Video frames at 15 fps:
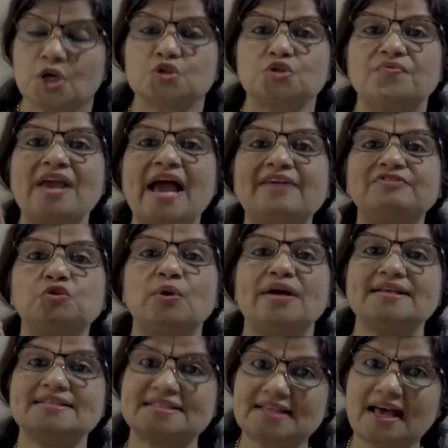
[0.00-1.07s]
So we have to
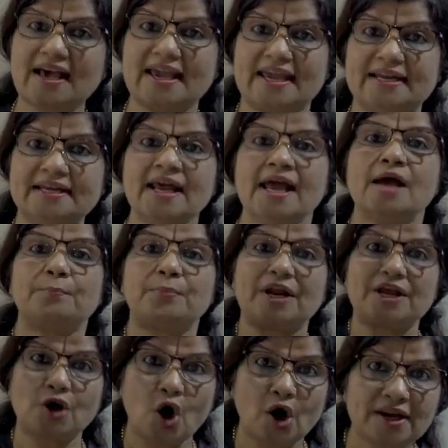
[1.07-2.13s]
assign
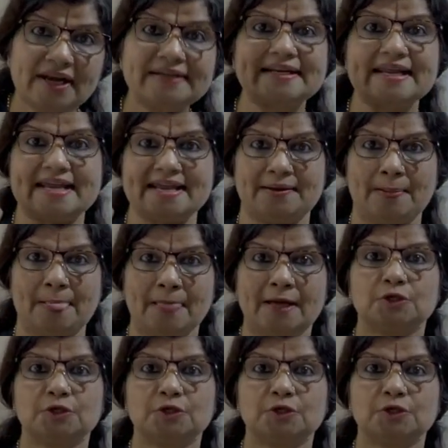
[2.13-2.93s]
priority